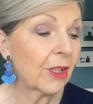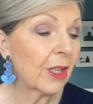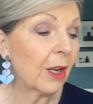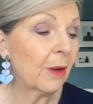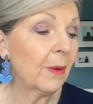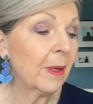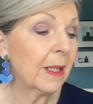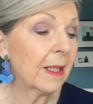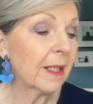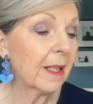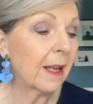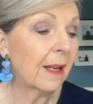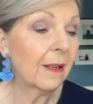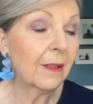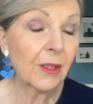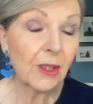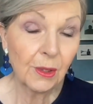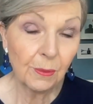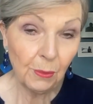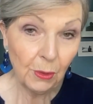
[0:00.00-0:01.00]
So it's our
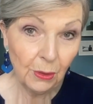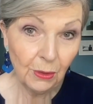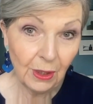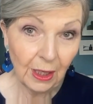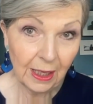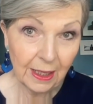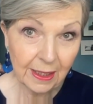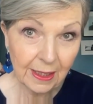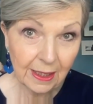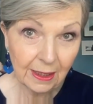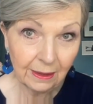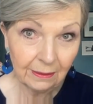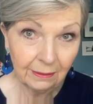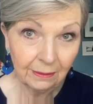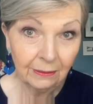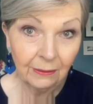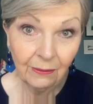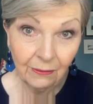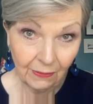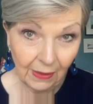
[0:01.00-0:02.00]
Smooth Like Silk
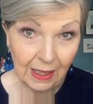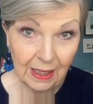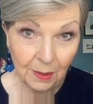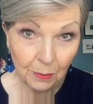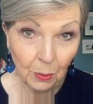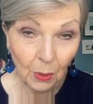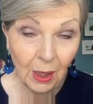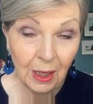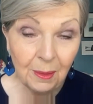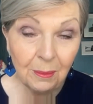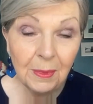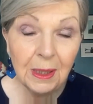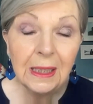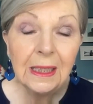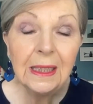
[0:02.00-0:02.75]
Face Prime.